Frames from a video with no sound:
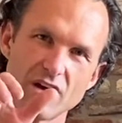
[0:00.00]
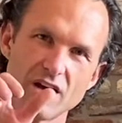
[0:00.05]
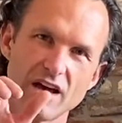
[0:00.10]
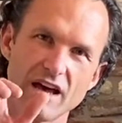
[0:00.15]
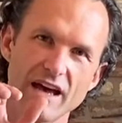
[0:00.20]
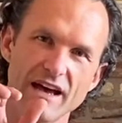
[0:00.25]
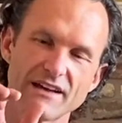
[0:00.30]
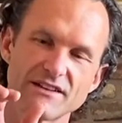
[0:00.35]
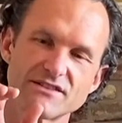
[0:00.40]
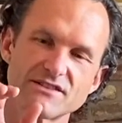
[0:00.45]

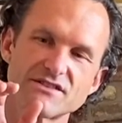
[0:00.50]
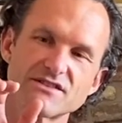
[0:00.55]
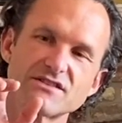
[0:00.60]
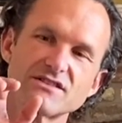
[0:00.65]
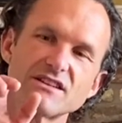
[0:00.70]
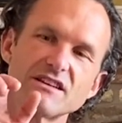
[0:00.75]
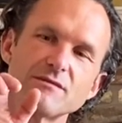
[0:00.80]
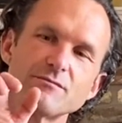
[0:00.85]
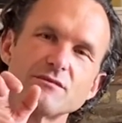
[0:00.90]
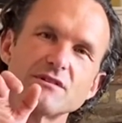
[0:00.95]
and
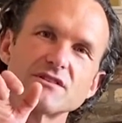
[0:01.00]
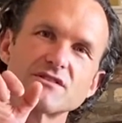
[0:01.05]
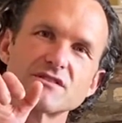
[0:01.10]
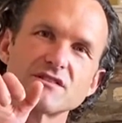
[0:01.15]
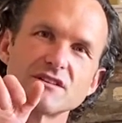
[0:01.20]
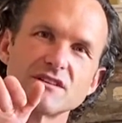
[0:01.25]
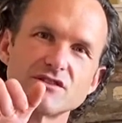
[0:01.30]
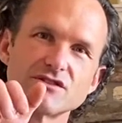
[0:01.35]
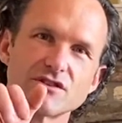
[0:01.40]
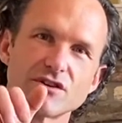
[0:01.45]

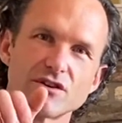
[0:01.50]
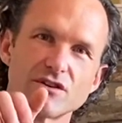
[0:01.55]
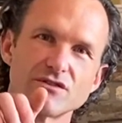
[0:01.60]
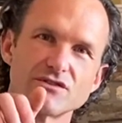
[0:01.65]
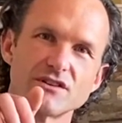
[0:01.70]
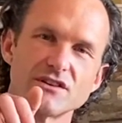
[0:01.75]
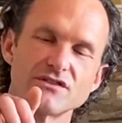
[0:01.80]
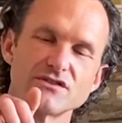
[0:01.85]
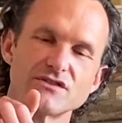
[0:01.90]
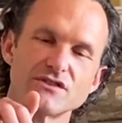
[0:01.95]
seamlessly turns
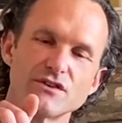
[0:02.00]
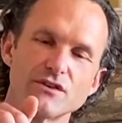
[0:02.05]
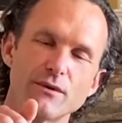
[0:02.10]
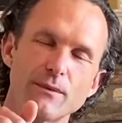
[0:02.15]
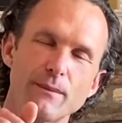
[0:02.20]
into